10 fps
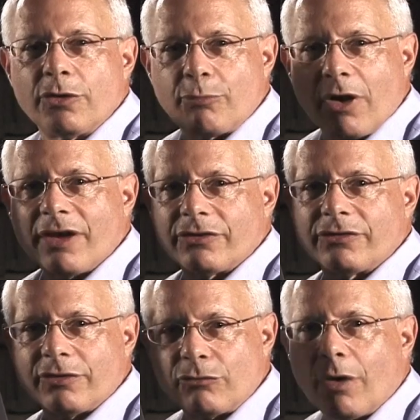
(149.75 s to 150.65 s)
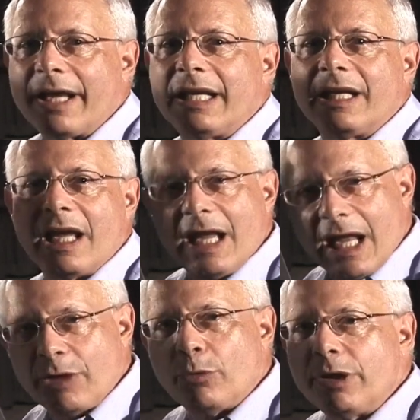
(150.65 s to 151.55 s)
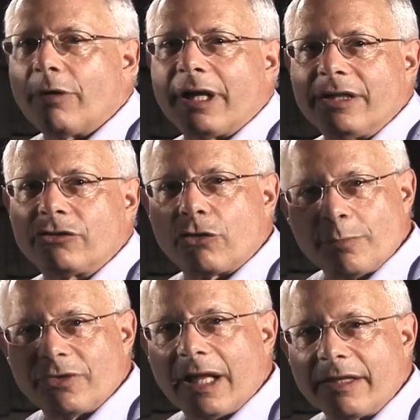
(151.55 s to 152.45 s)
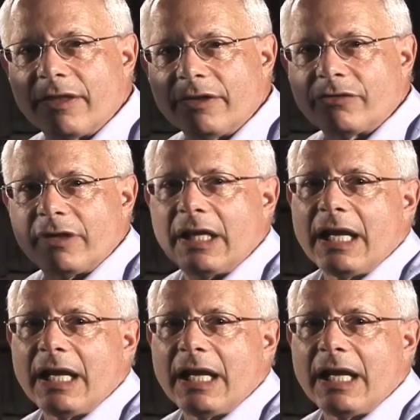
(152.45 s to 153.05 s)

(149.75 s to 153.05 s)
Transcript: process of writing and rewriting scripts like this.